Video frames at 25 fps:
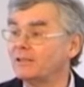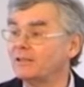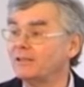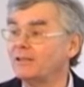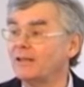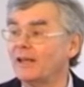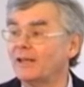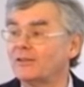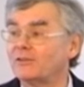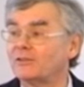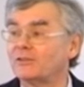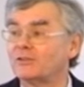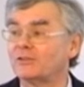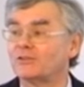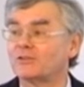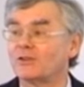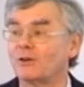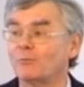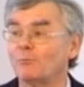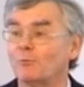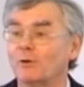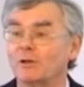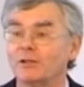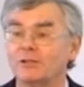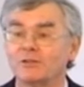yet to
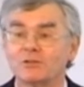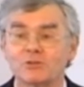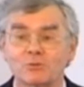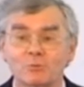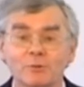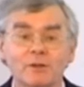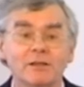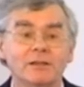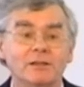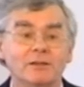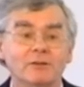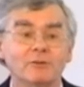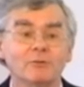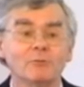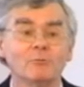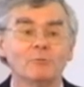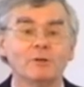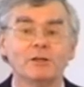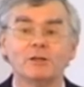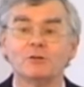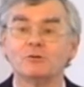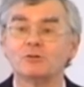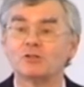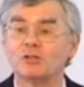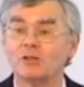someone in Sweden, we
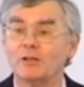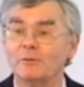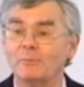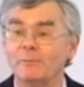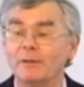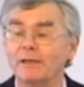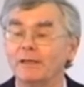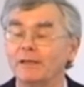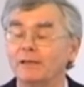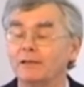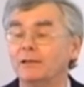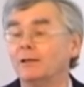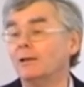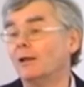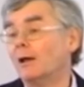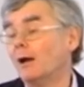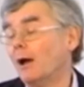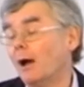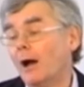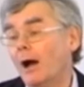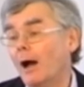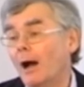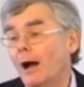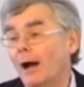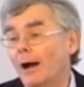usually mean,
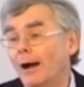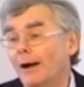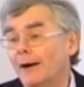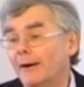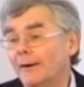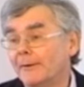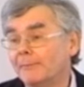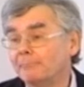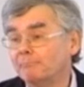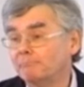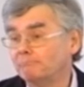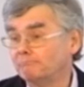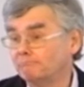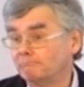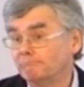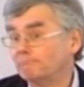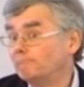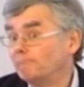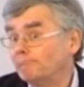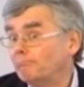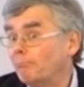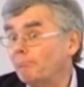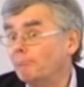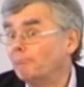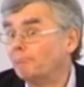are
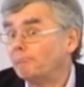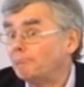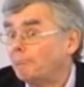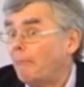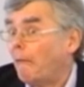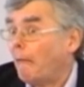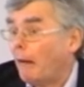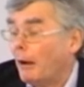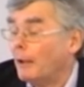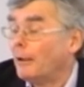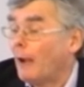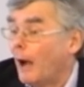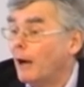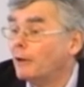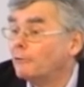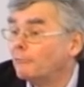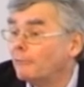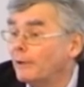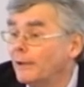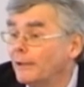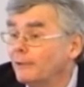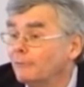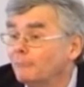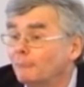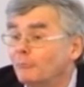you
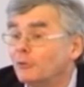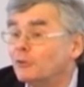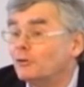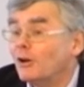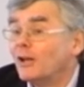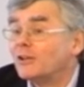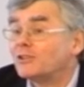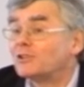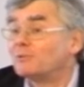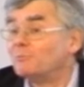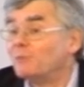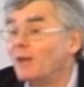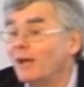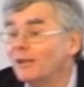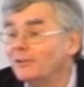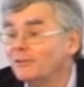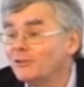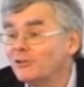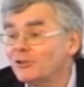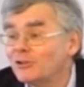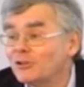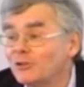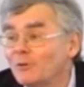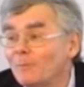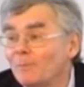hungry? Would you like some
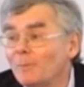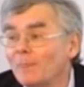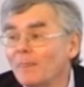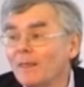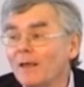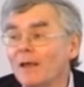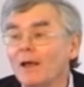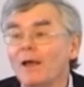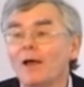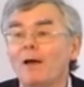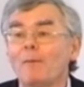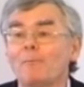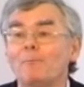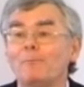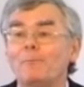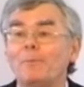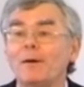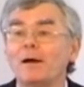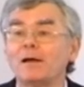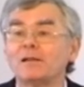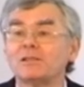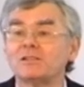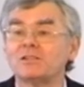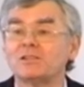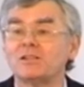lunch?
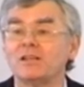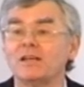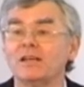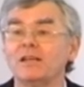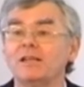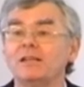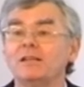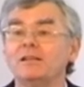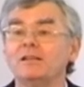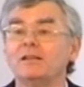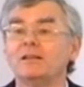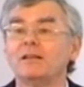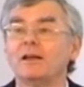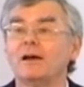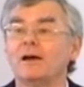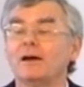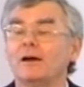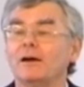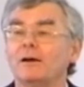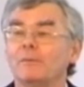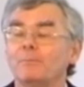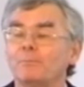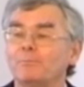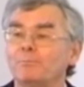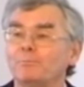But in
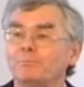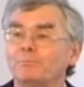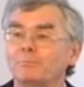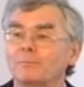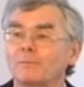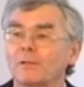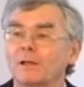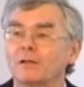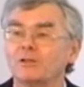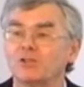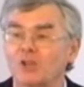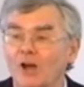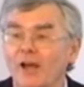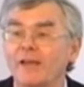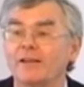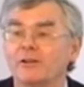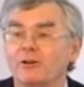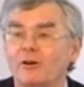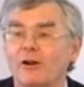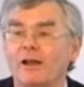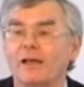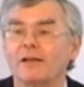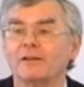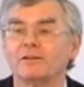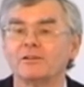China,
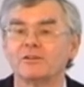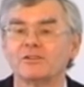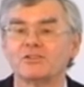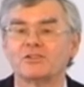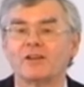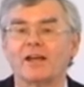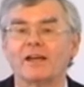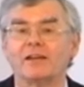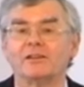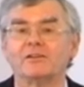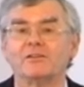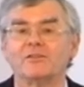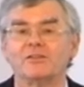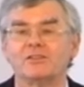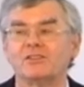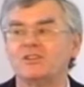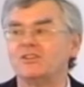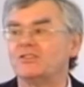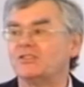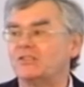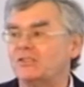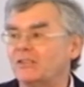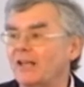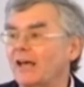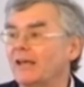I understand this
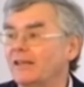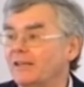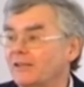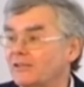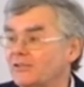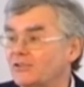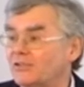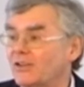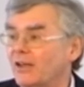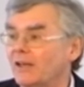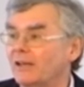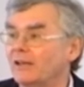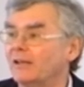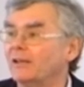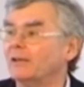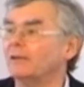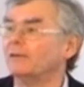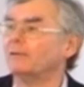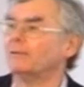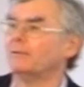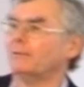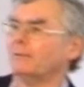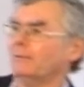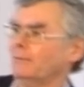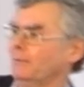is like
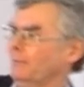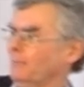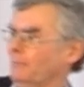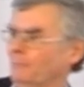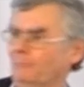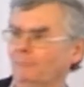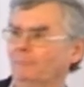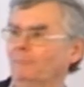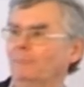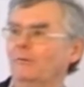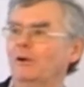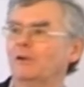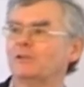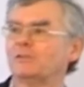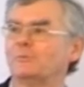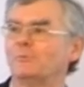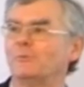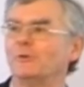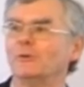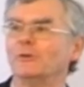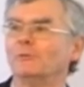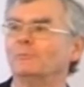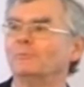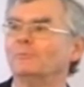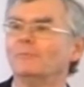saying, where's
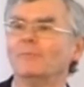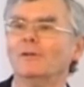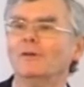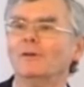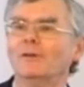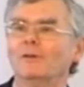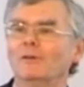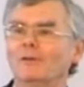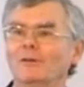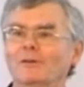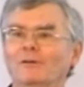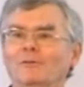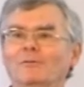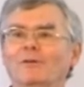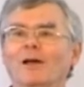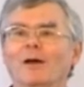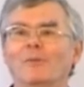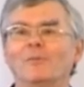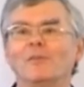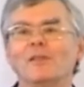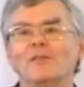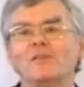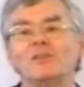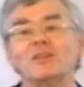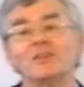Björn? No,
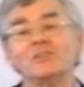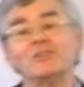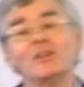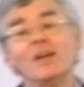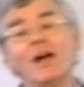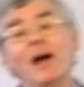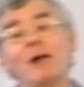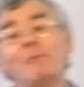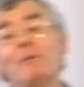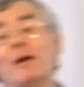this is, am